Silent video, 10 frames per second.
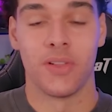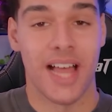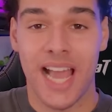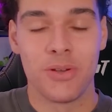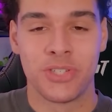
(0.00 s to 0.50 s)

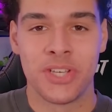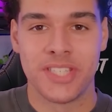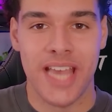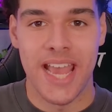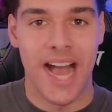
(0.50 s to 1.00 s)
like I was just
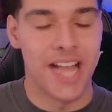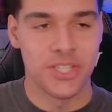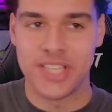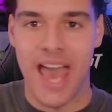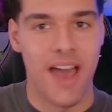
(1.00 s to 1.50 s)
saying, I
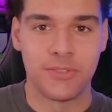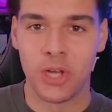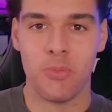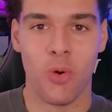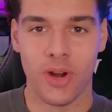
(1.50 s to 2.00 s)
just have to
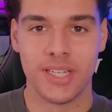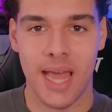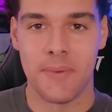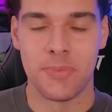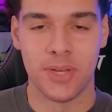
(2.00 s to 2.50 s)
go more in
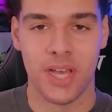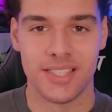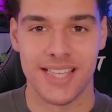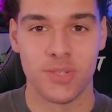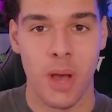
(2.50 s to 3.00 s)
depth because
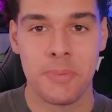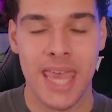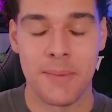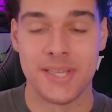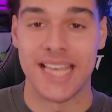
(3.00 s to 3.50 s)
this
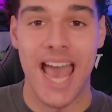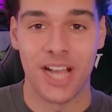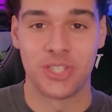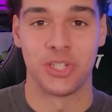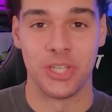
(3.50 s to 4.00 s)
webcam is
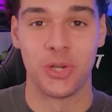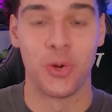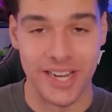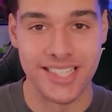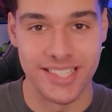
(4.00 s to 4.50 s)
actually
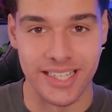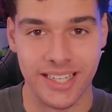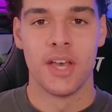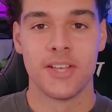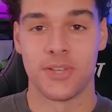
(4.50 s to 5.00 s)
crazy.
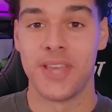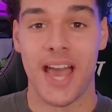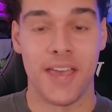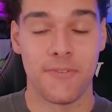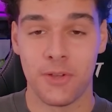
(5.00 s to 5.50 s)
So
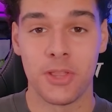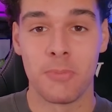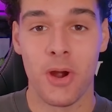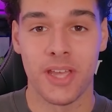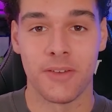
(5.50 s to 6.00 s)
yeah, if you're in the
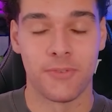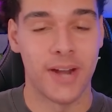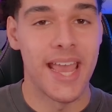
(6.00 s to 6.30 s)
market for a